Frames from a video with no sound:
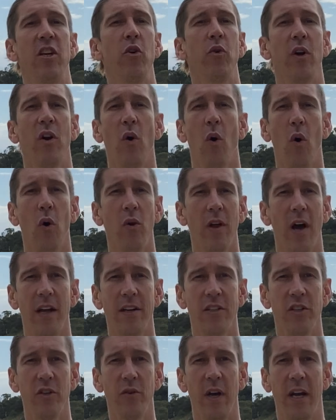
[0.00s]
can hold on
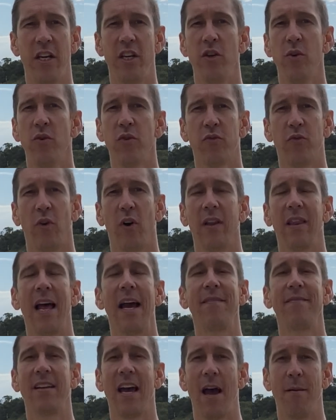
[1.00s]
to and use for a
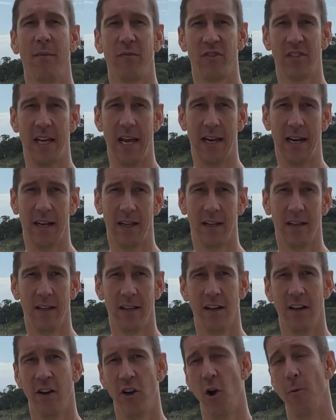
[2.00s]
lifetime of skating,
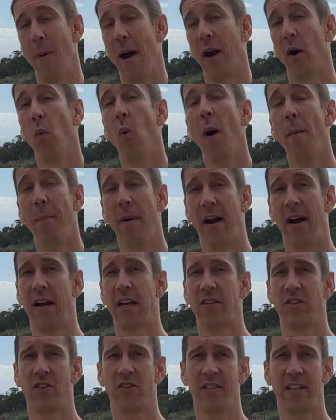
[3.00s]
no matter what bearings
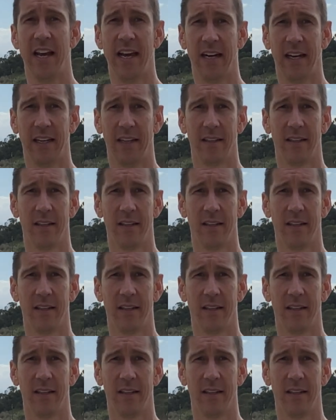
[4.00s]
you're skating.